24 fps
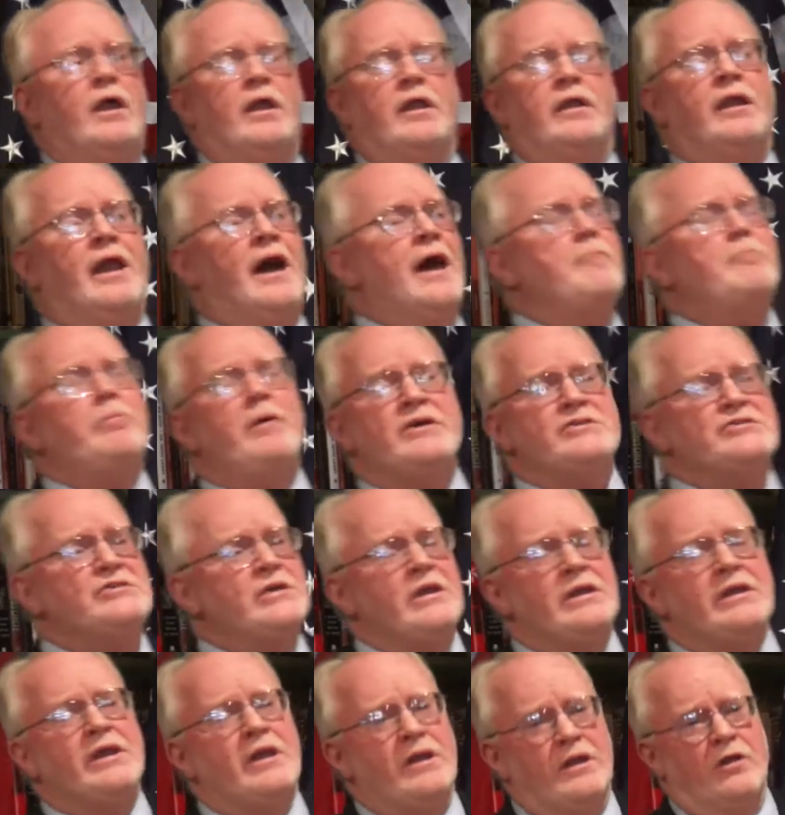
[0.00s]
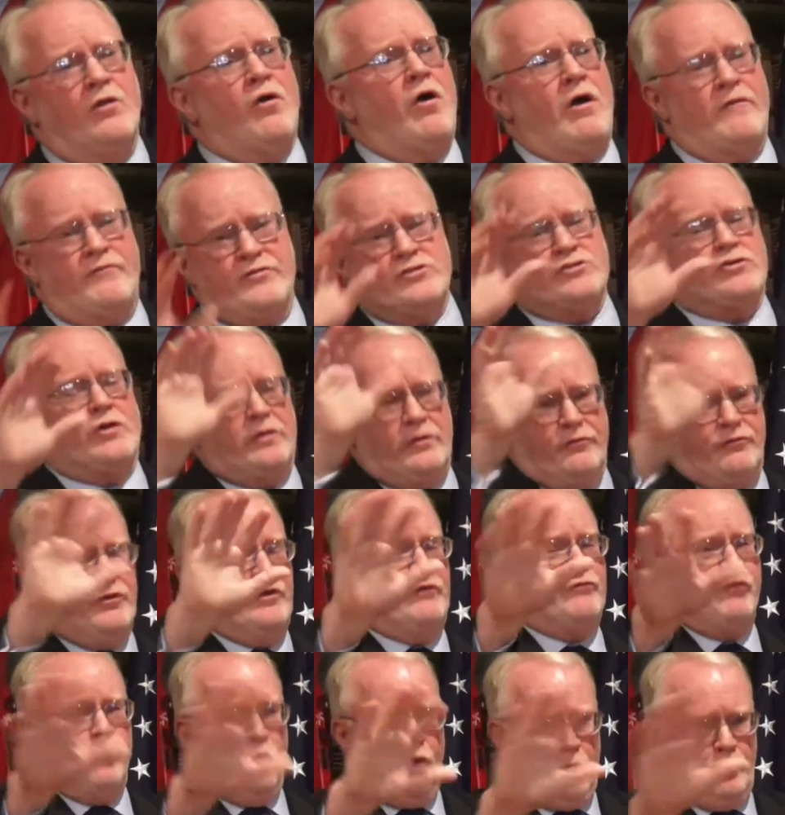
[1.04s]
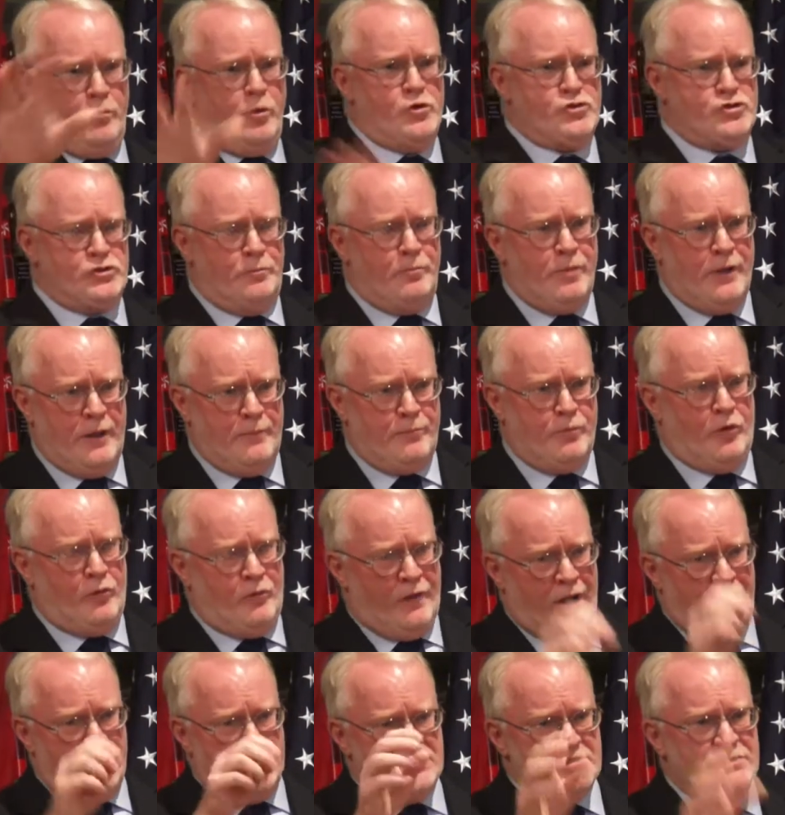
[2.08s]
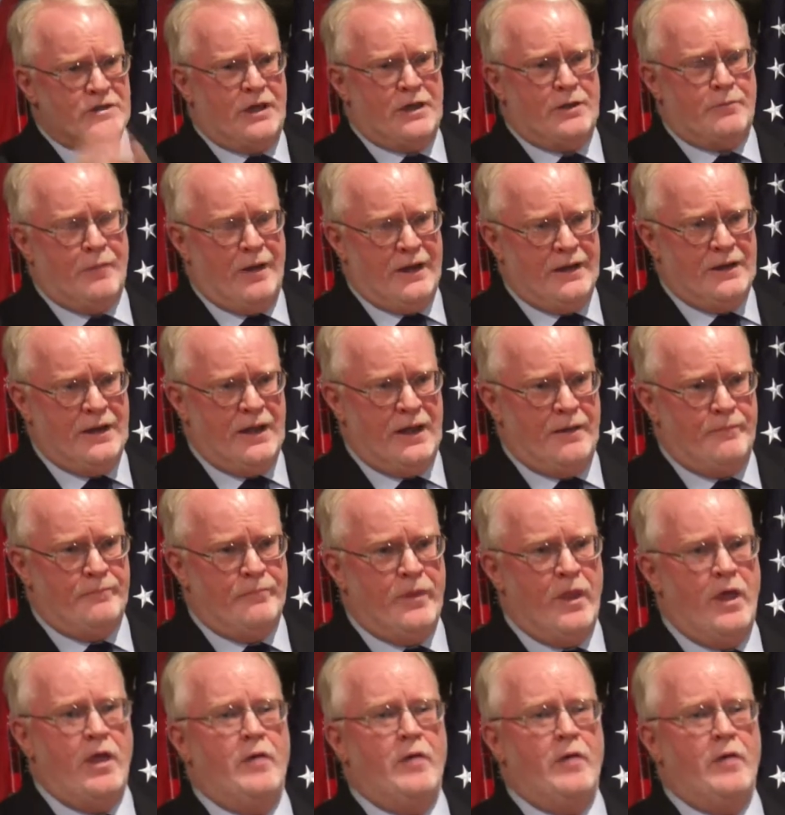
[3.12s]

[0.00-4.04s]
Not by sitting in an office on the fifth floor pushing paper around and signing my name,